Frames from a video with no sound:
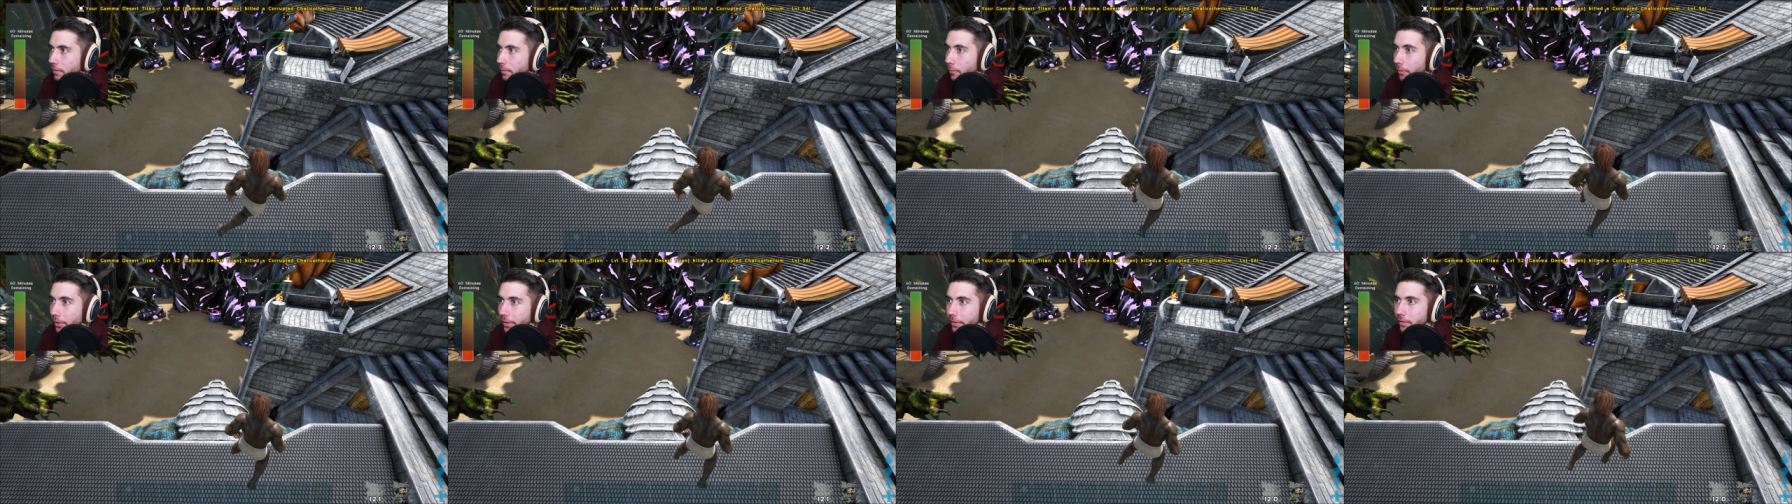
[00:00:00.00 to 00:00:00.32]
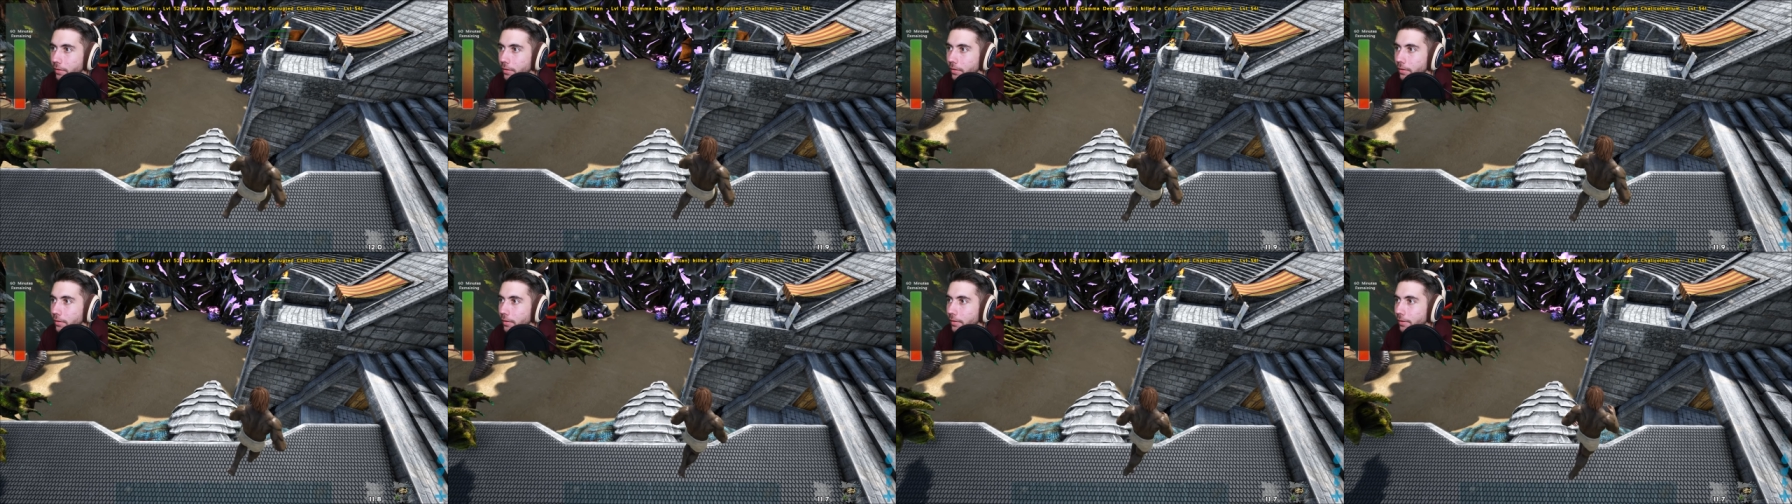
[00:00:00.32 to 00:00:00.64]

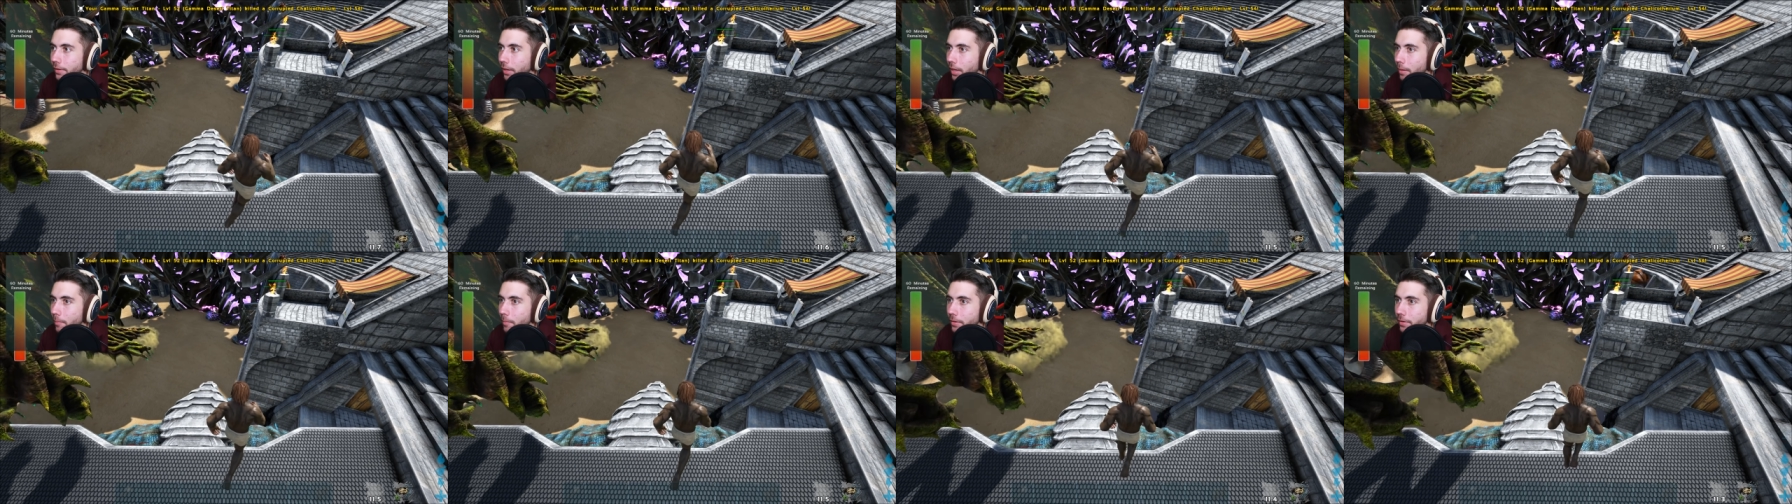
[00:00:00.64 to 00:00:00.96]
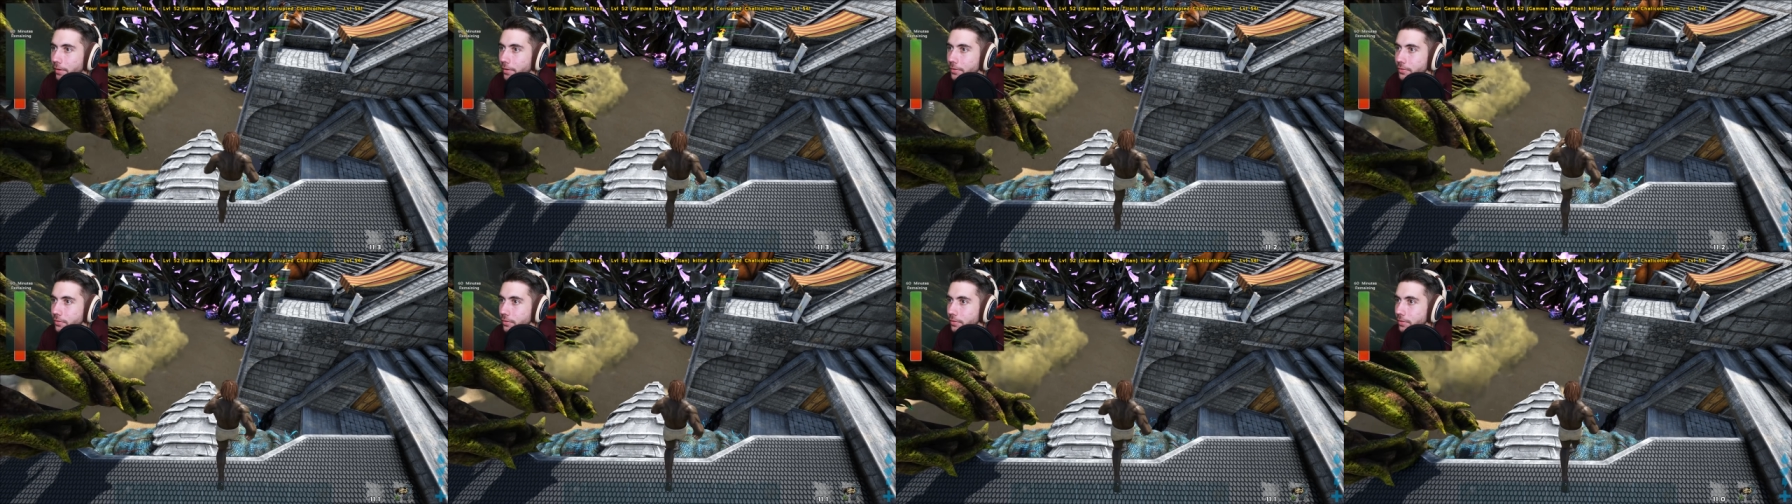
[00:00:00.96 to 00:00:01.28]
Well, Gamma
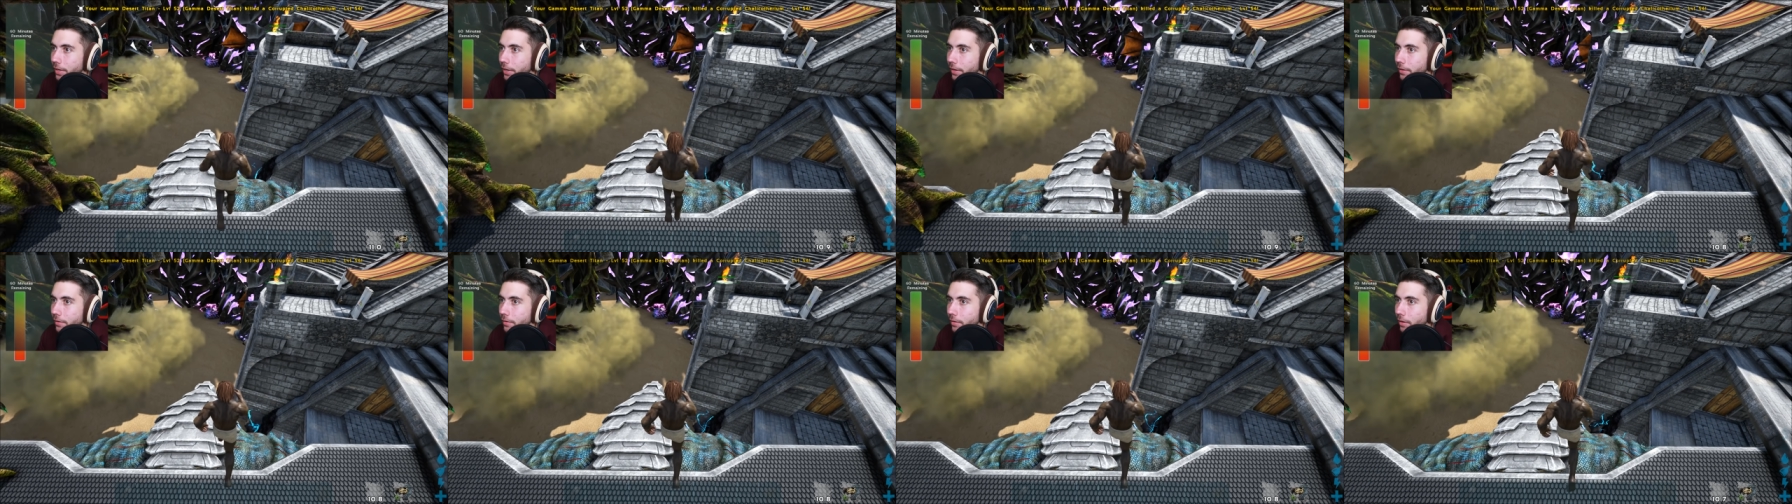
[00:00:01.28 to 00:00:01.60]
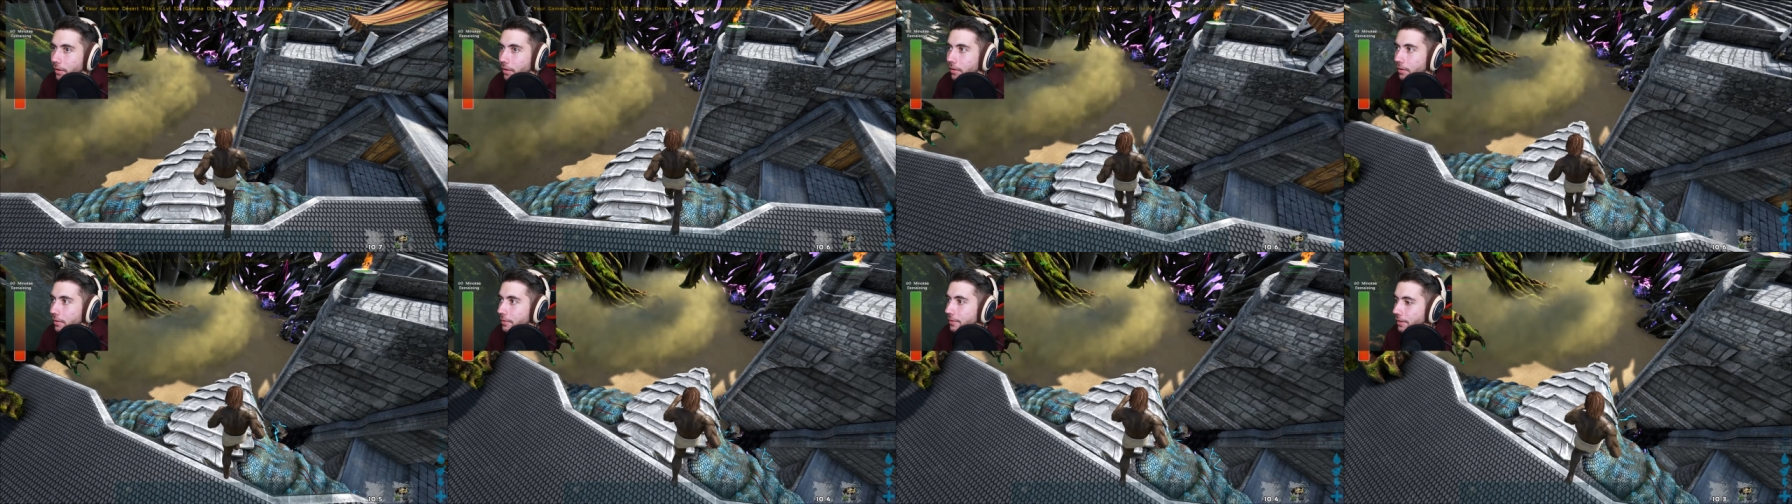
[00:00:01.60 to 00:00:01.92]
Desert Titan
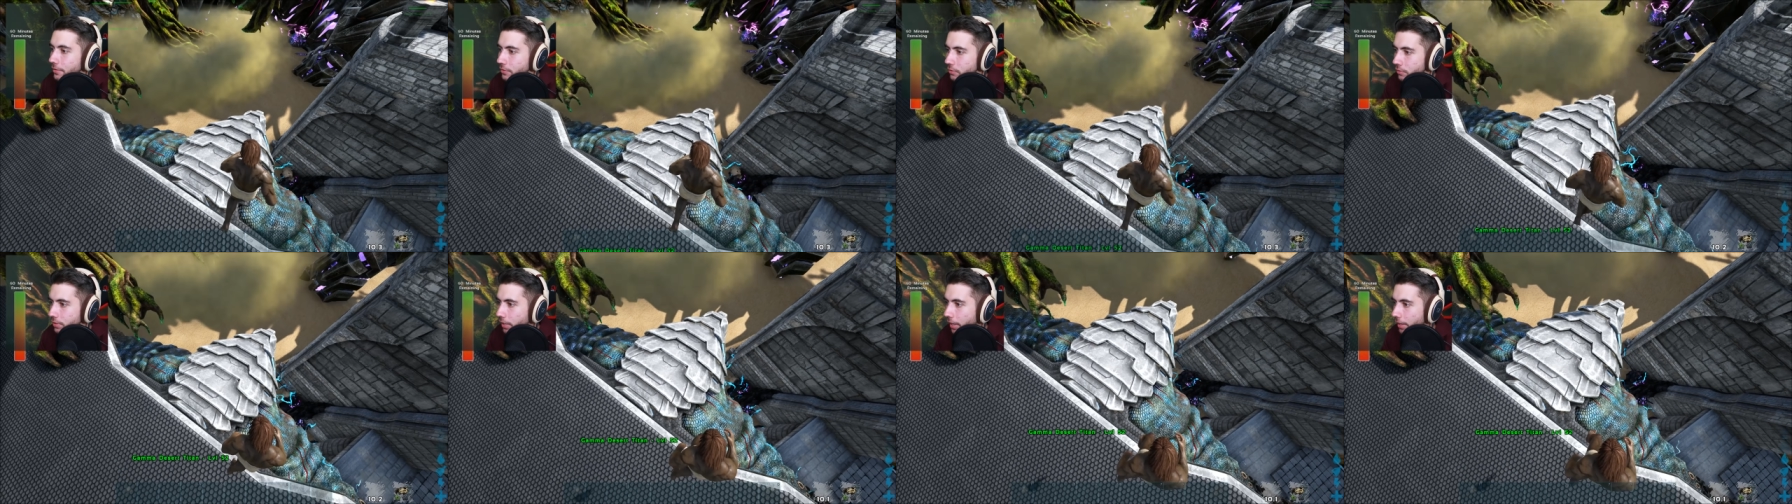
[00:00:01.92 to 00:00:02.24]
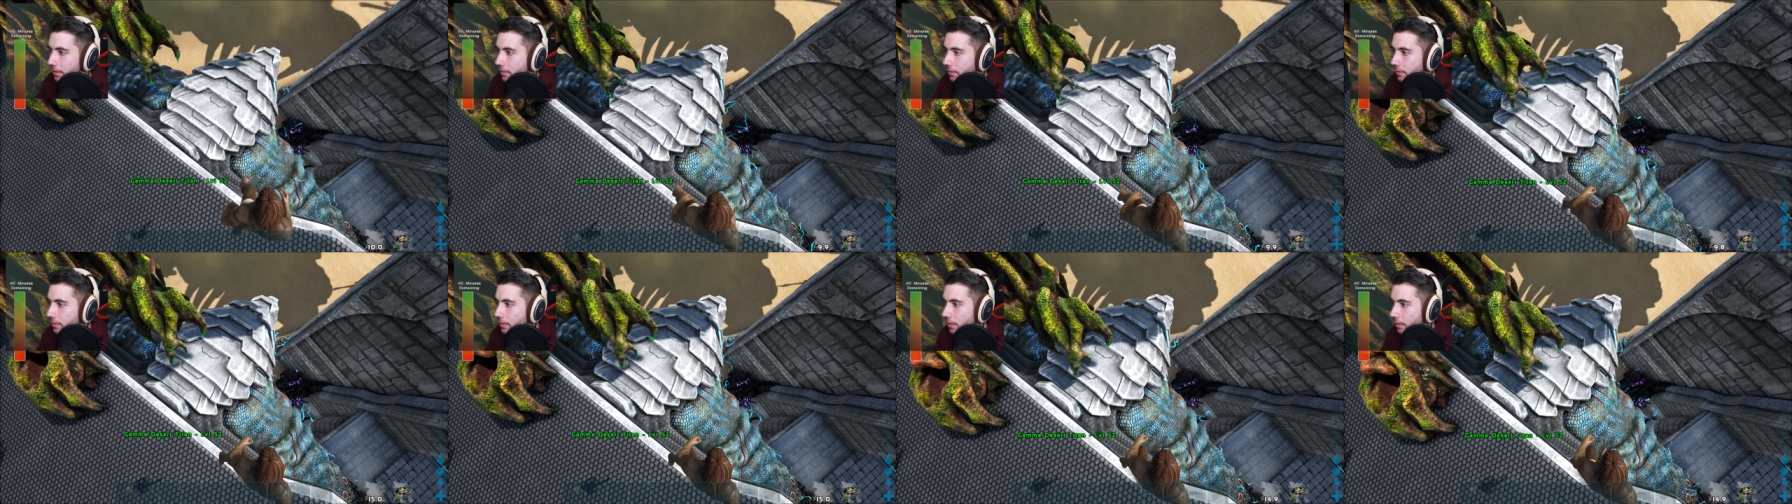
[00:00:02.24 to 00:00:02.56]
here. The other
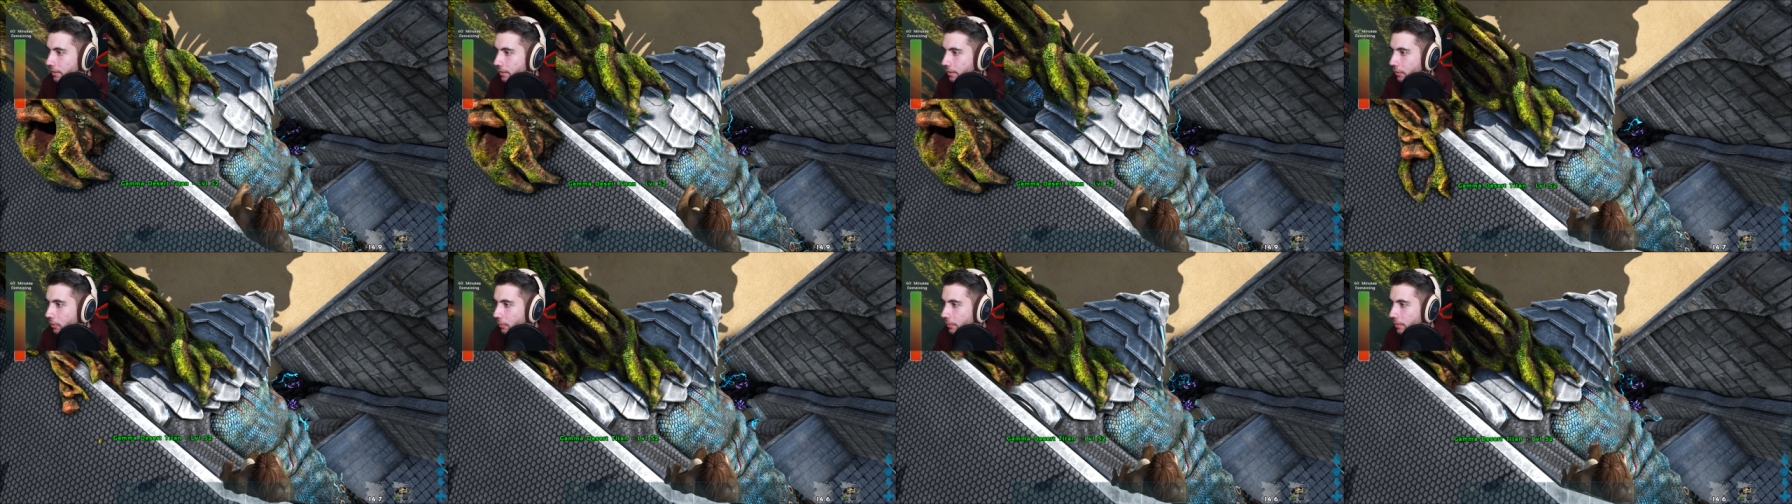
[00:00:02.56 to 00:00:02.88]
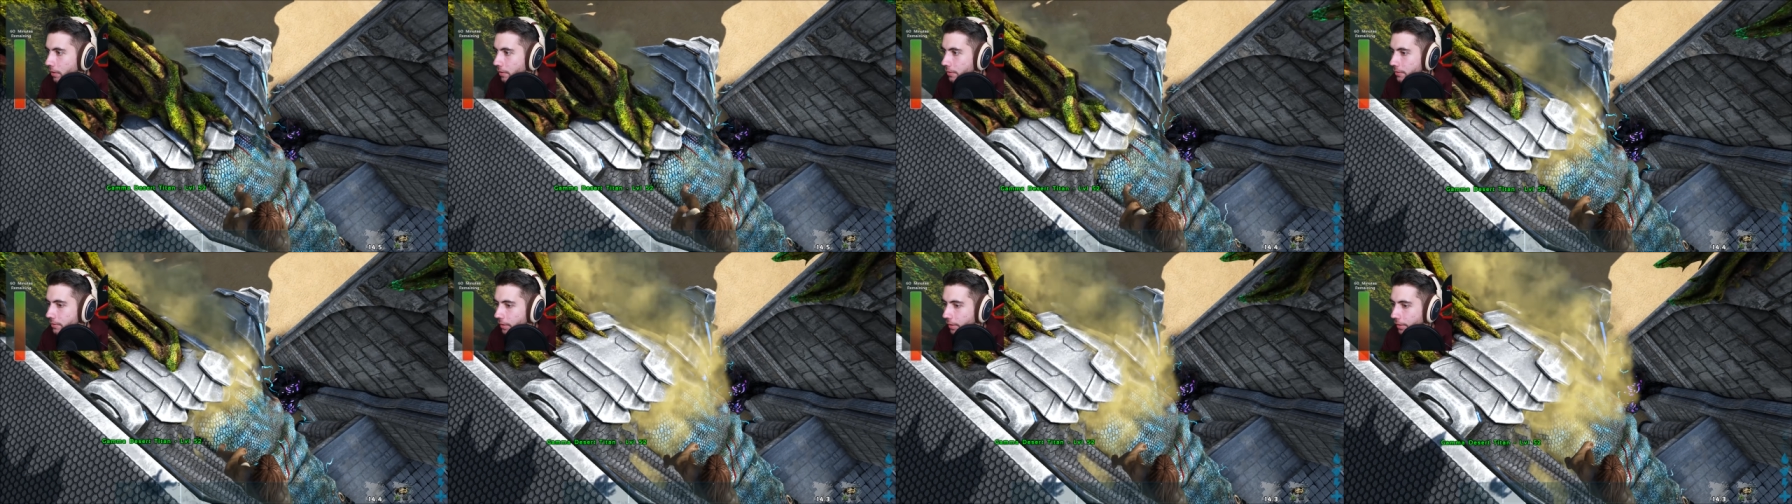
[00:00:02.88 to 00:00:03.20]
Titan did get a kill
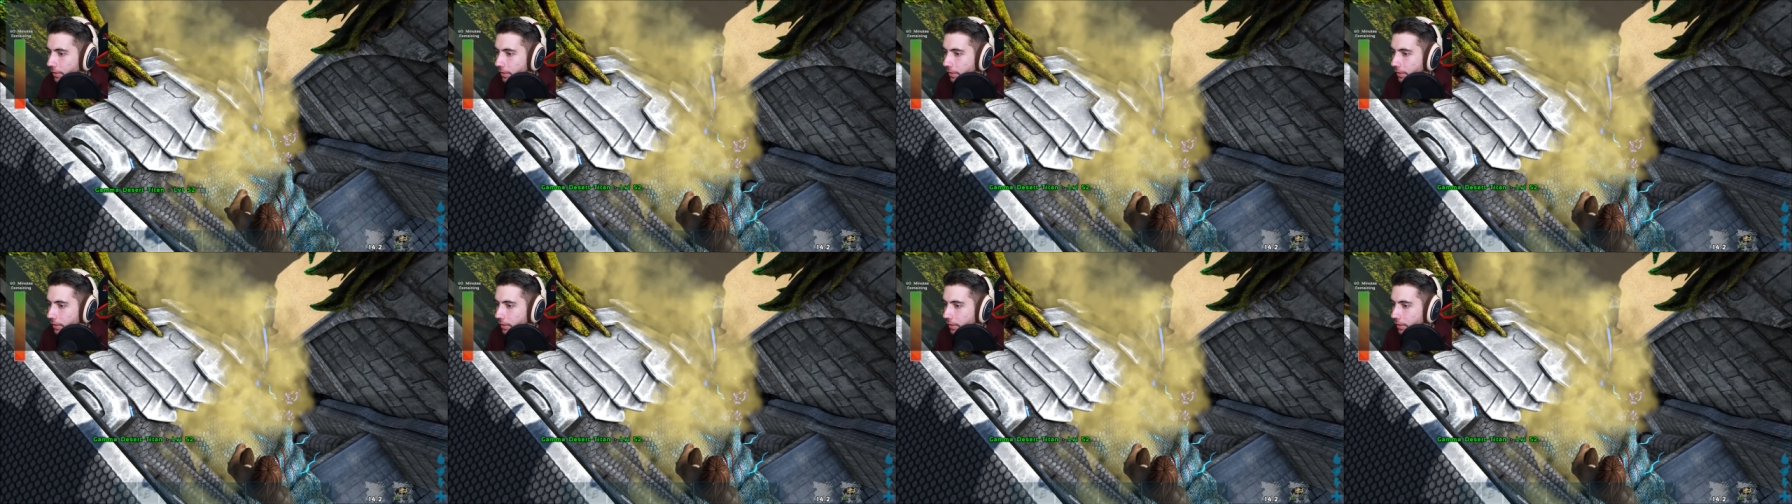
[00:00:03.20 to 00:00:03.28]
there.